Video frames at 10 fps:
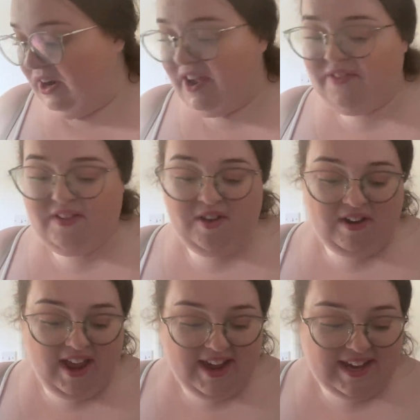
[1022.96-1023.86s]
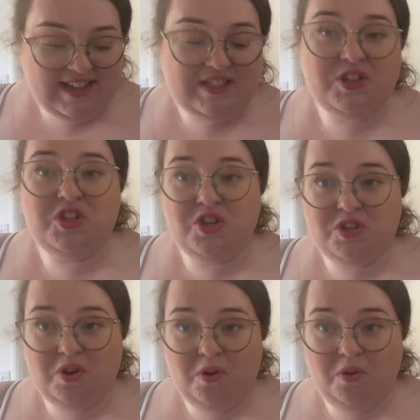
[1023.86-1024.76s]
I feel like it's a
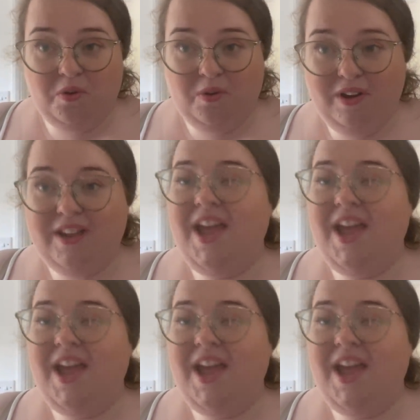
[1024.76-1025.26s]
good haul.